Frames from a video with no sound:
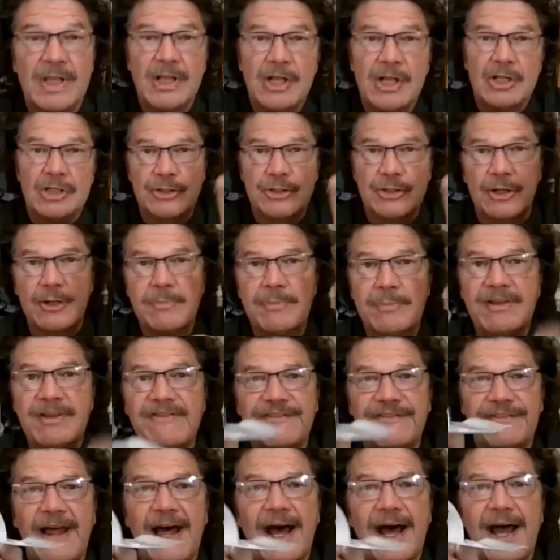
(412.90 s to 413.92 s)
So to be
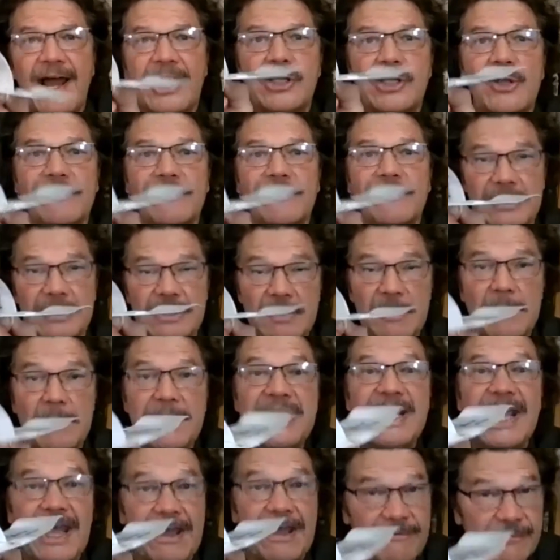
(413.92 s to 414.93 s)
flying, you have to be
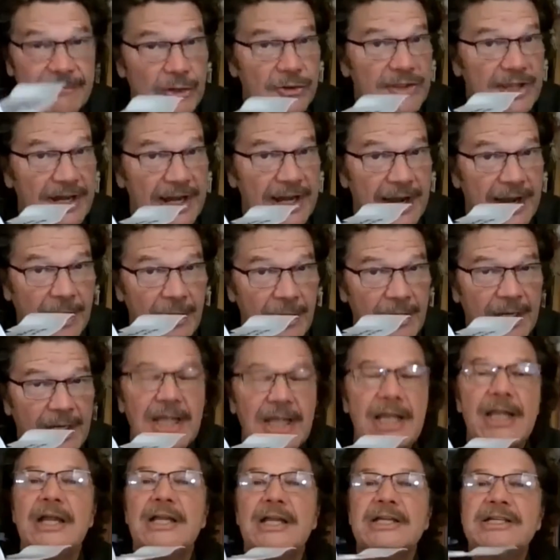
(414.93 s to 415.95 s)
heavier than air,
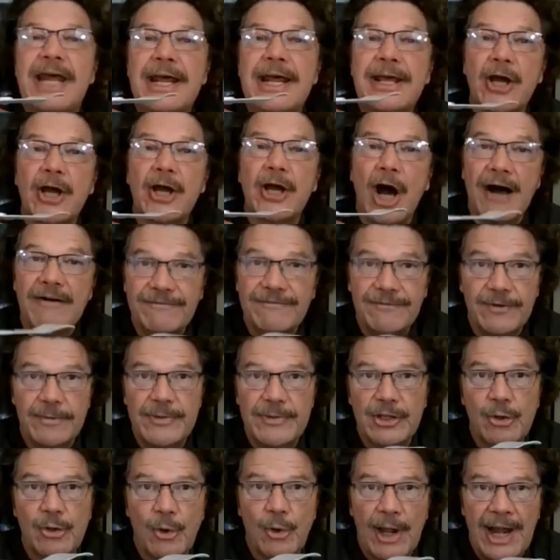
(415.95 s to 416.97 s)
take off from the
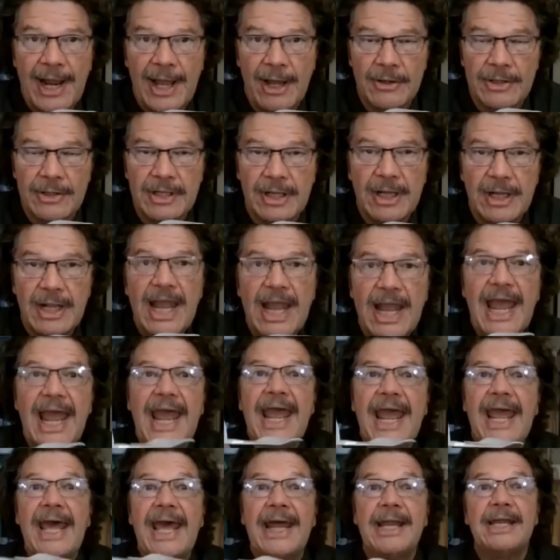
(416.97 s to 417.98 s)
ground,
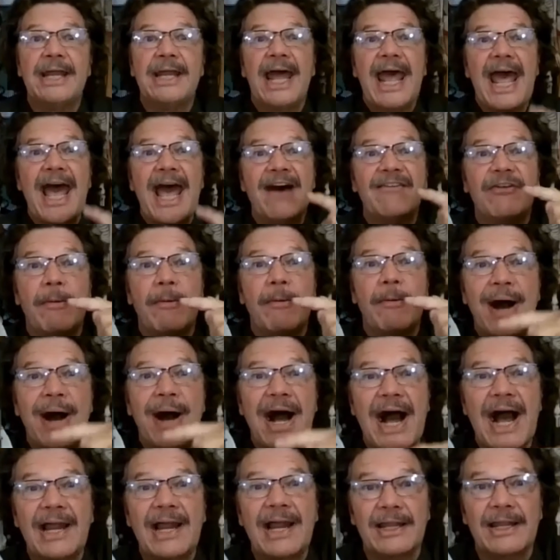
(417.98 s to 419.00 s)
and have a
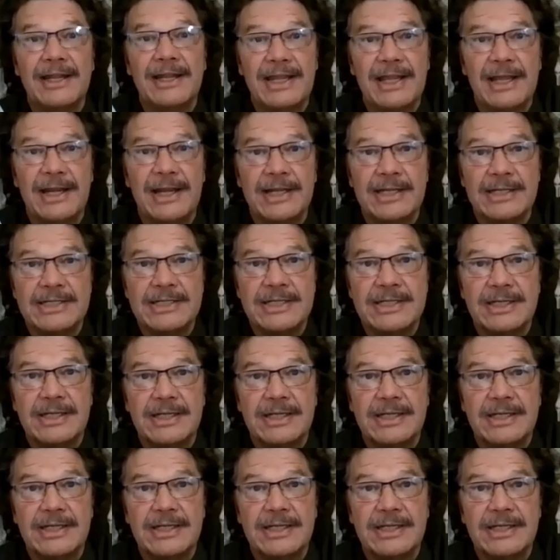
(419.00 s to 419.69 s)
pilot in it.